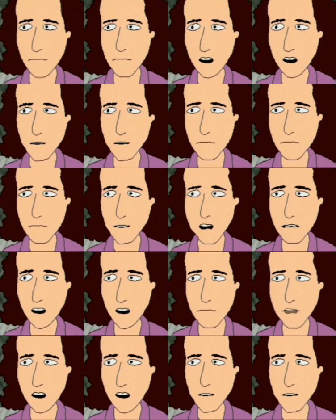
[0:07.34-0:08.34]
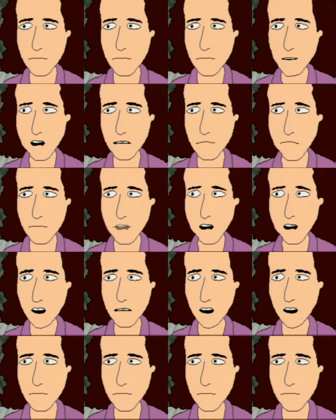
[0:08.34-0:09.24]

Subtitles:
what I did was I faked being